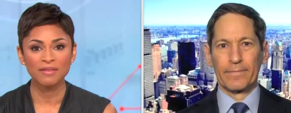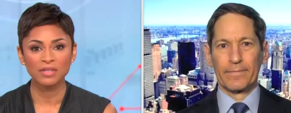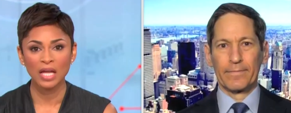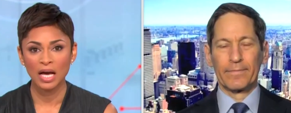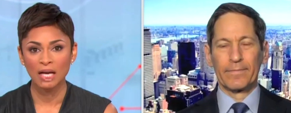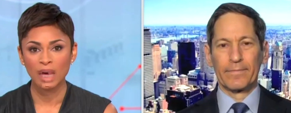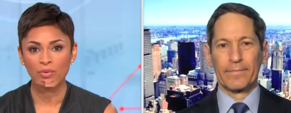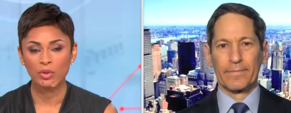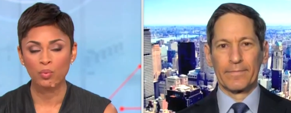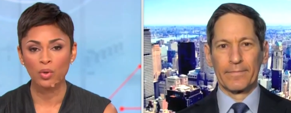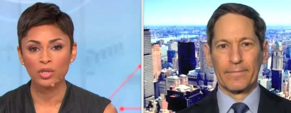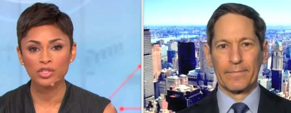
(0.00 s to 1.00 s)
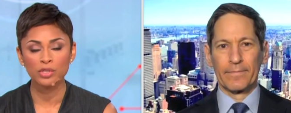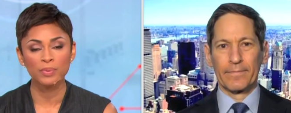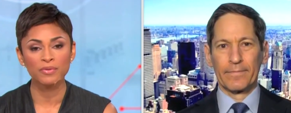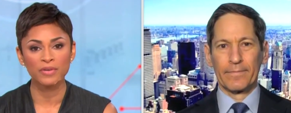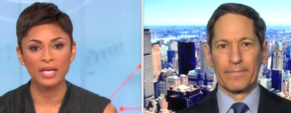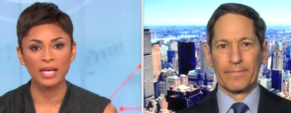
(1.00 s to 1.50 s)
Speaker 1: Lives, which works to
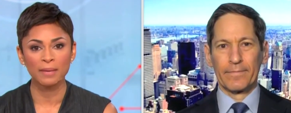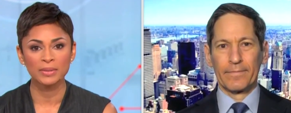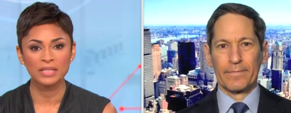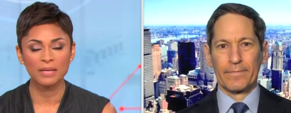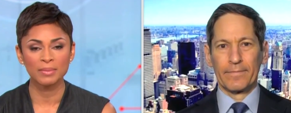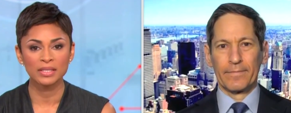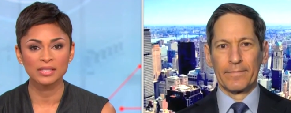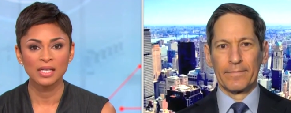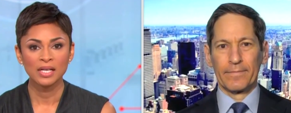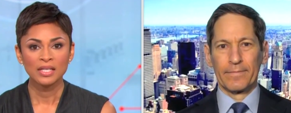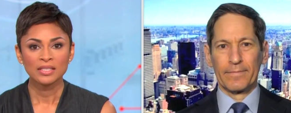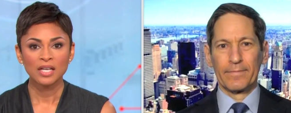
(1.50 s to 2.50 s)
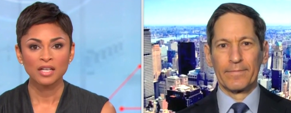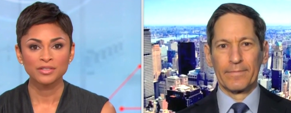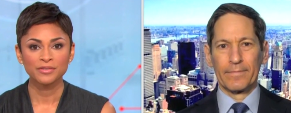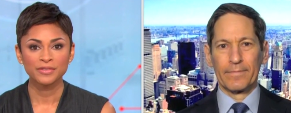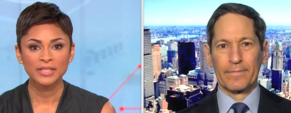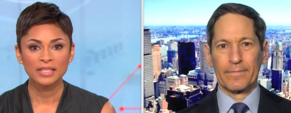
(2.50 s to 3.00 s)
prevent epidemics. Dr.
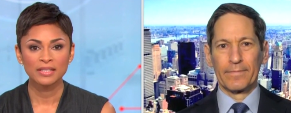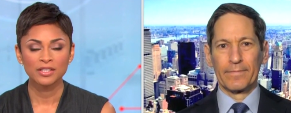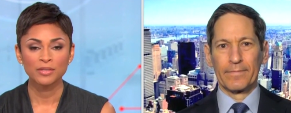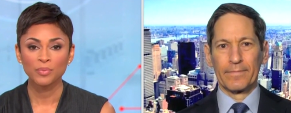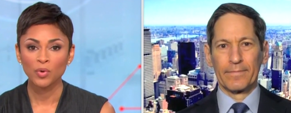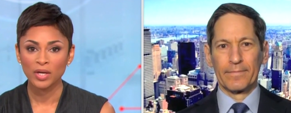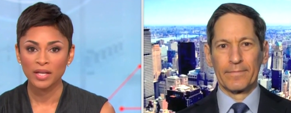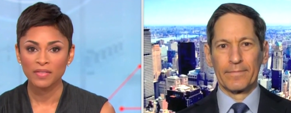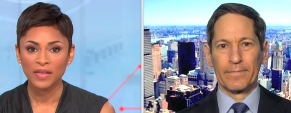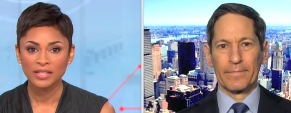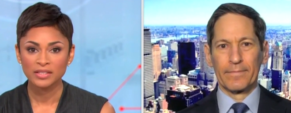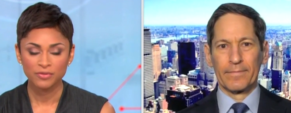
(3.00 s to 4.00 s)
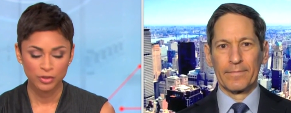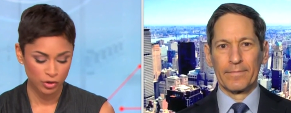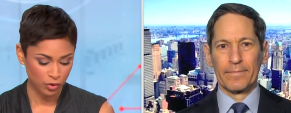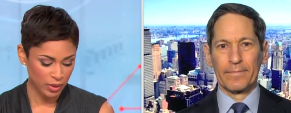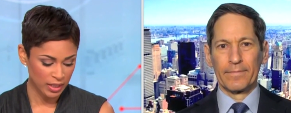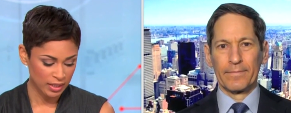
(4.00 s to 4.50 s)
Frieden, good morning. Thanks for
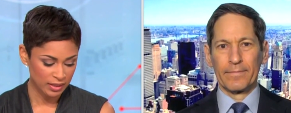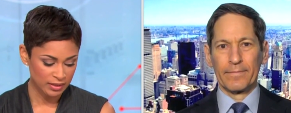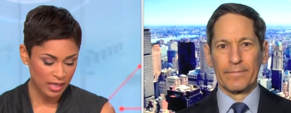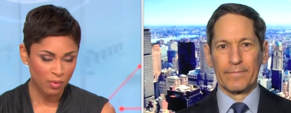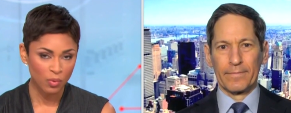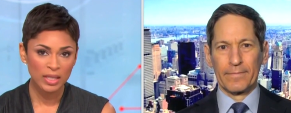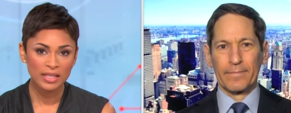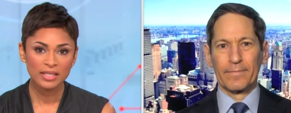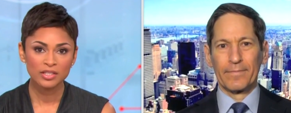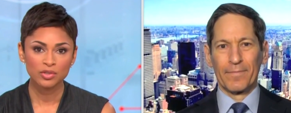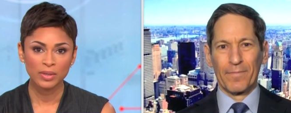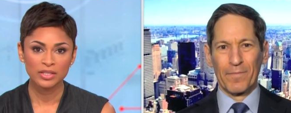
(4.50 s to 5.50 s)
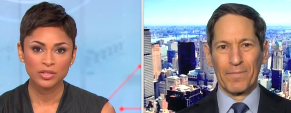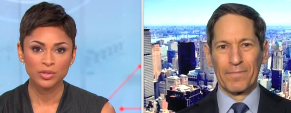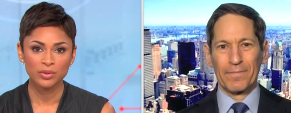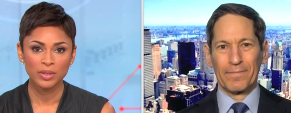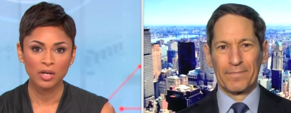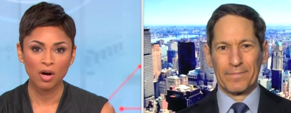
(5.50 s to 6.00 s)
joining us. I want to get straight
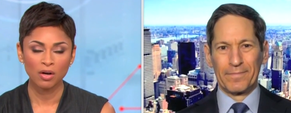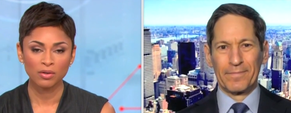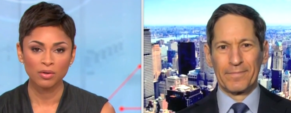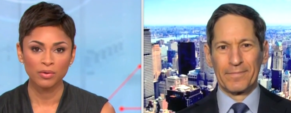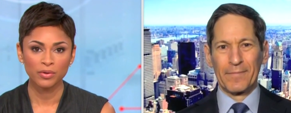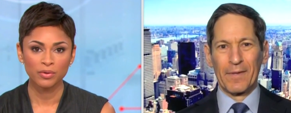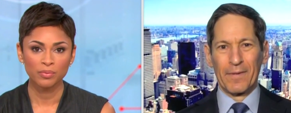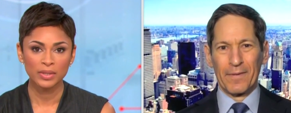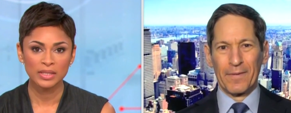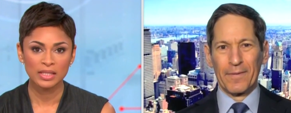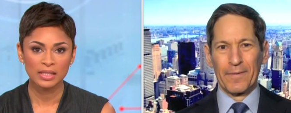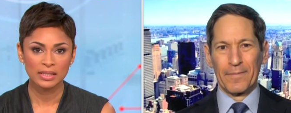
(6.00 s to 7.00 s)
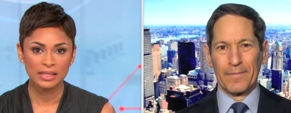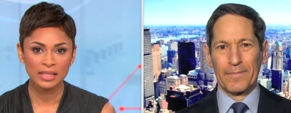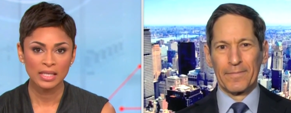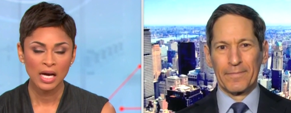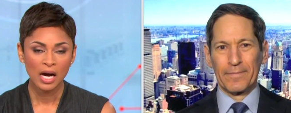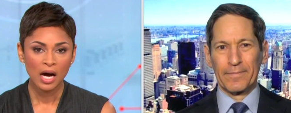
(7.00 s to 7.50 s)
to an article you
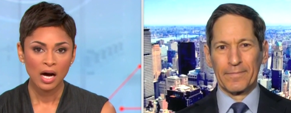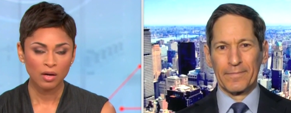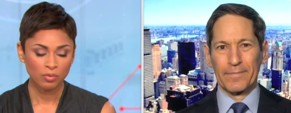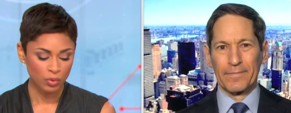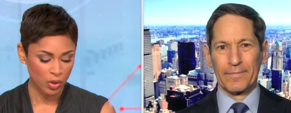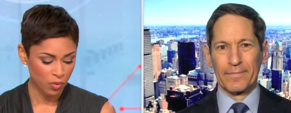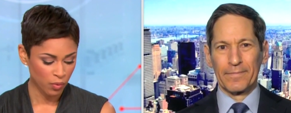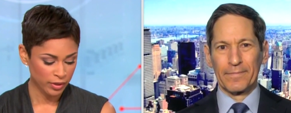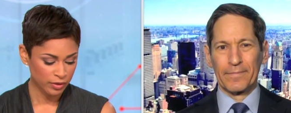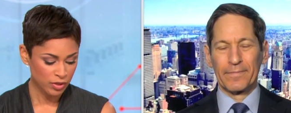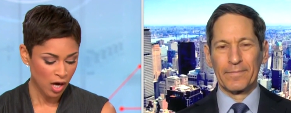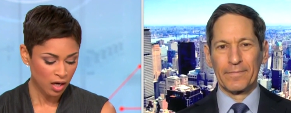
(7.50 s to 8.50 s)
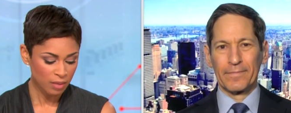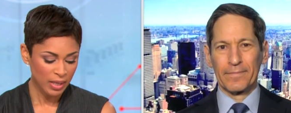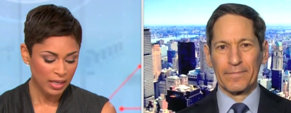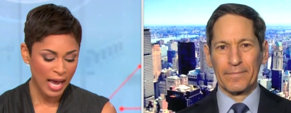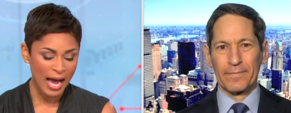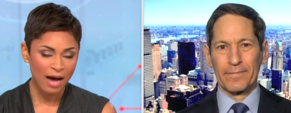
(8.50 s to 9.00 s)
recently uh, wrote where you talk
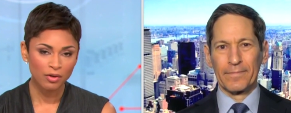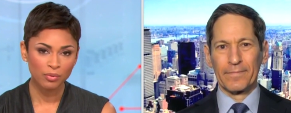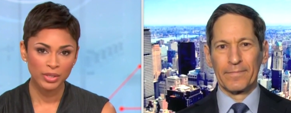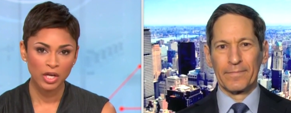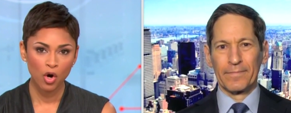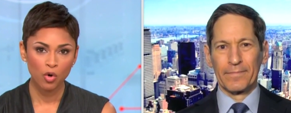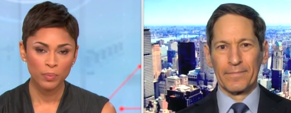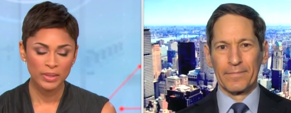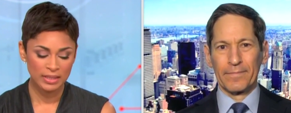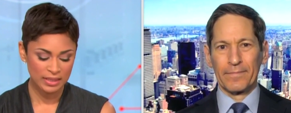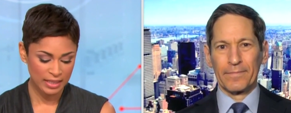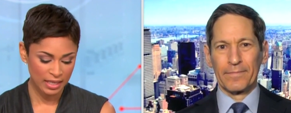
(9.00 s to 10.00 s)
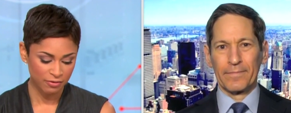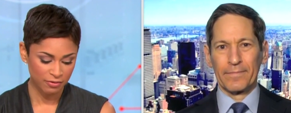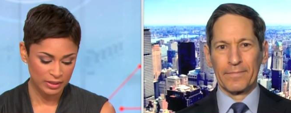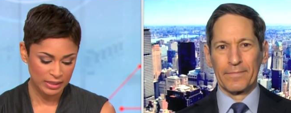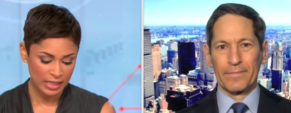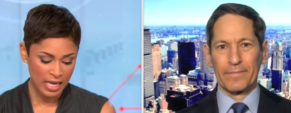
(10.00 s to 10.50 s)
about how to reopen
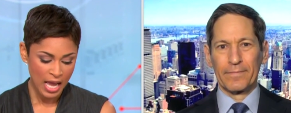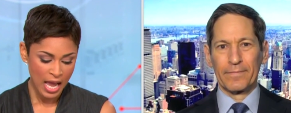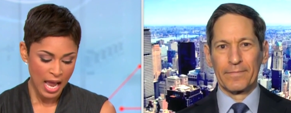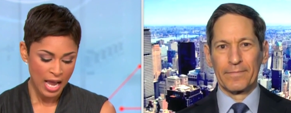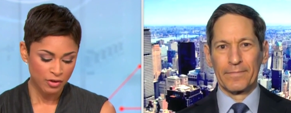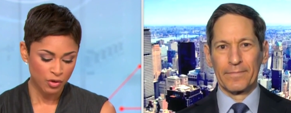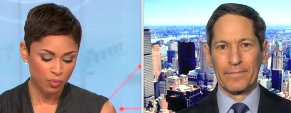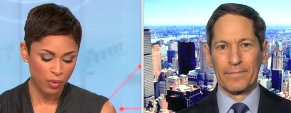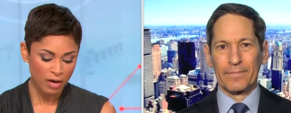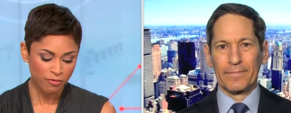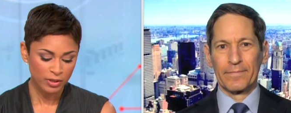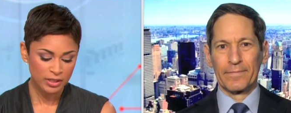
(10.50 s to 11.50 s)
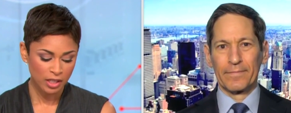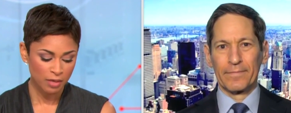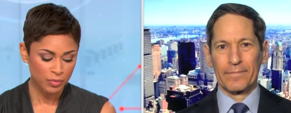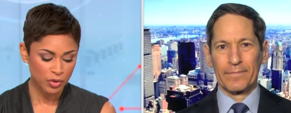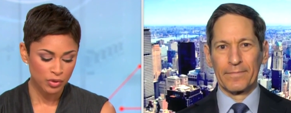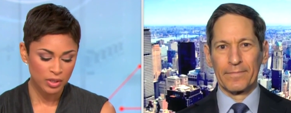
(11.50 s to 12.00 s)
safely and you reference
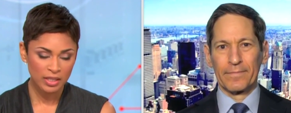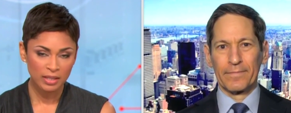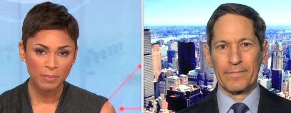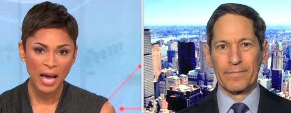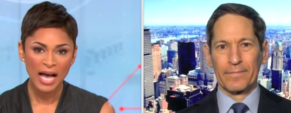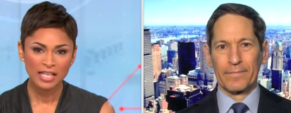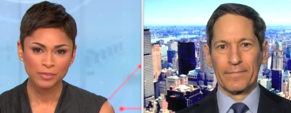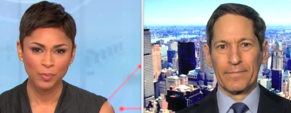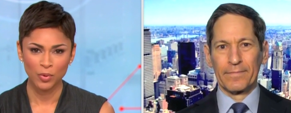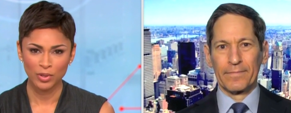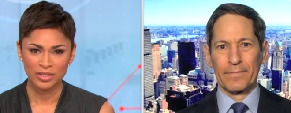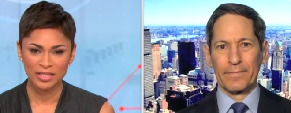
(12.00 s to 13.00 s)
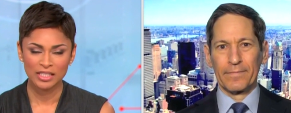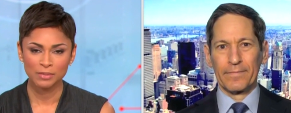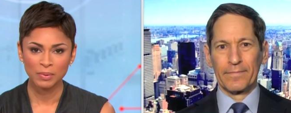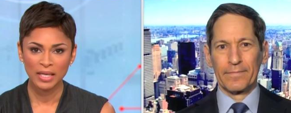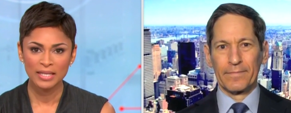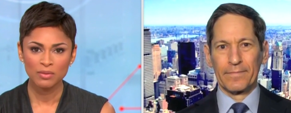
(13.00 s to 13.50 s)
immunity passports.
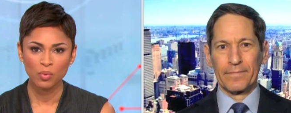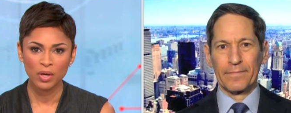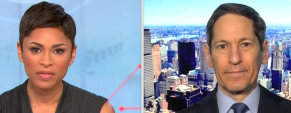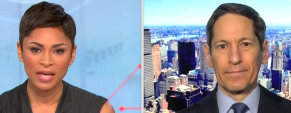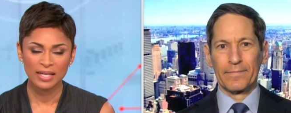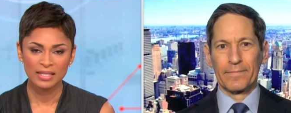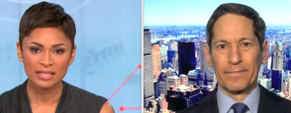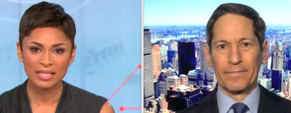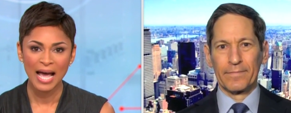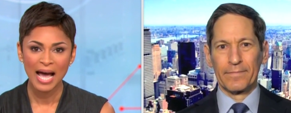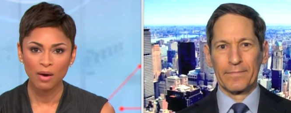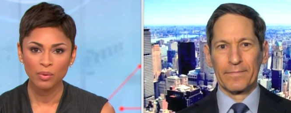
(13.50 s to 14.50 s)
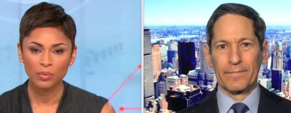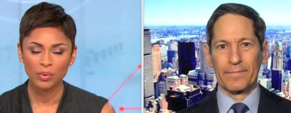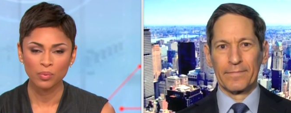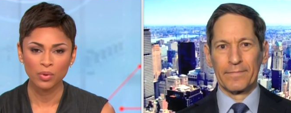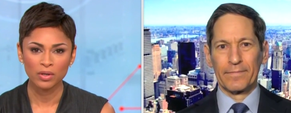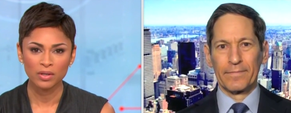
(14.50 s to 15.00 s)
Explain what that is and how it would
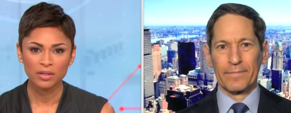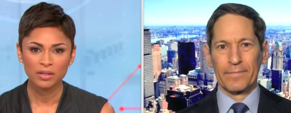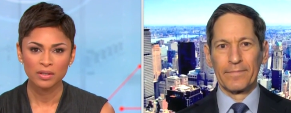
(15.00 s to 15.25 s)
work.